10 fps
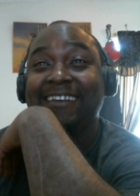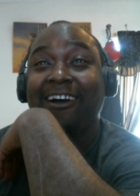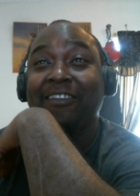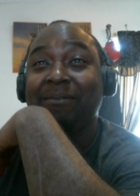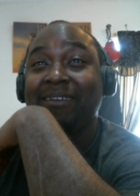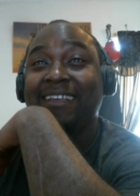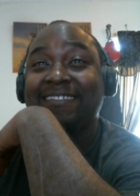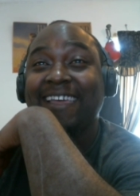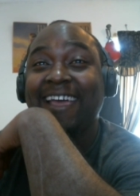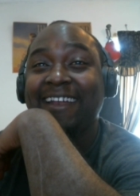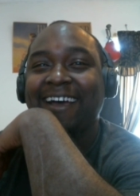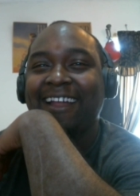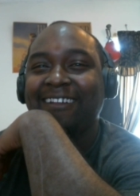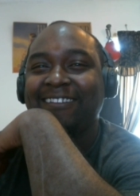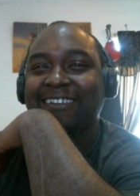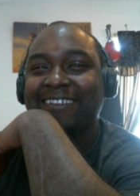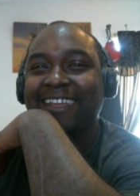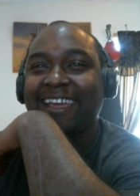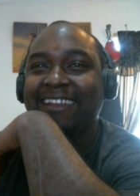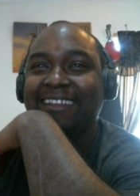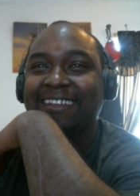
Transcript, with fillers: Are the niggas dead? Nah, I don't think they're dead.